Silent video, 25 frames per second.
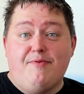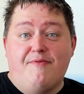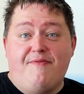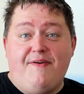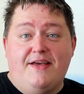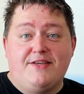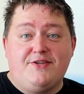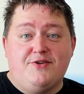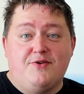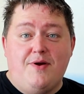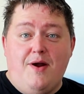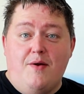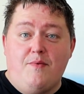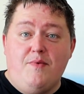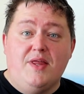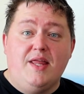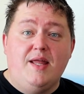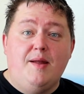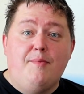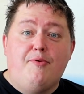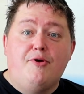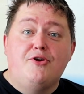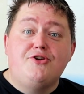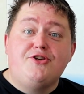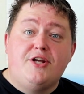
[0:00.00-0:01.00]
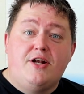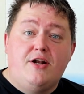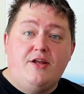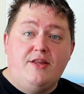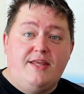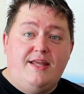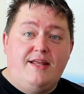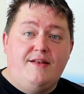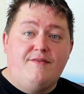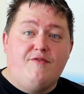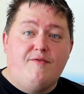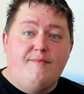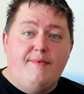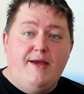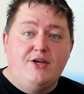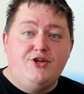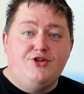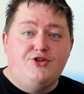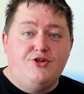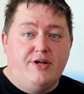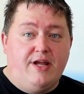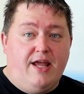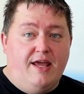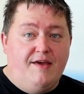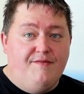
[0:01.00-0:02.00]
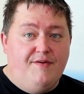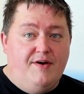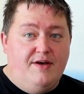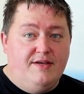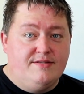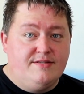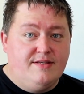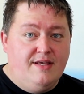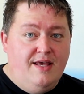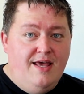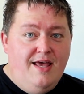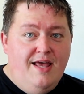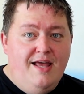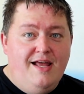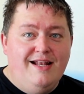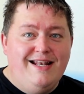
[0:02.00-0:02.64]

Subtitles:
Professor. I really appreciate all the information you gave us.